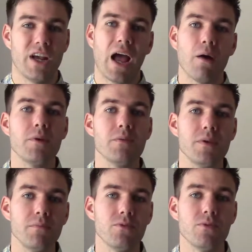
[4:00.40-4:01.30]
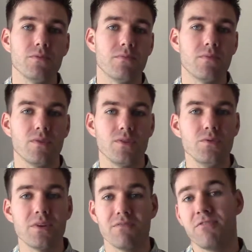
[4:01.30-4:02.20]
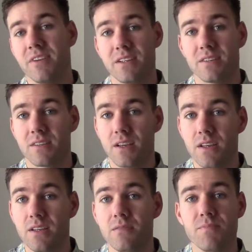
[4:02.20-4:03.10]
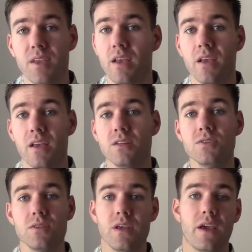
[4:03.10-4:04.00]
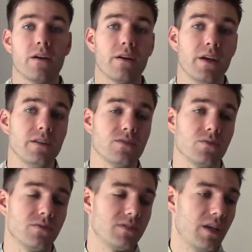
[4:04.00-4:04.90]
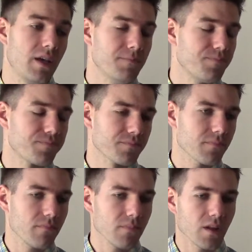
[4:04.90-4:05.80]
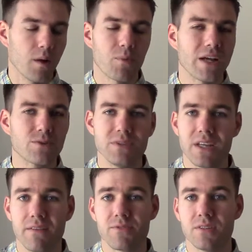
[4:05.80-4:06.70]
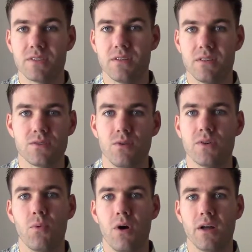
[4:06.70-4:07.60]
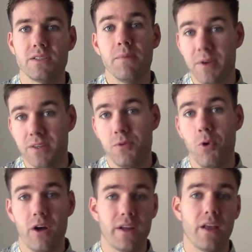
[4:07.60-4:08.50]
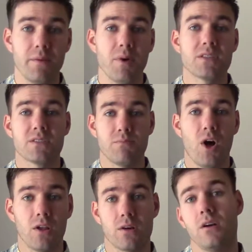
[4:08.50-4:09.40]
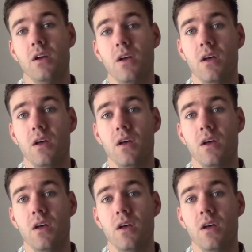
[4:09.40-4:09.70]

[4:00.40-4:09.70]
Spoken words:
how many people you can fit into the area. So say a brass quintet, for instance, is going to typically want a much smaller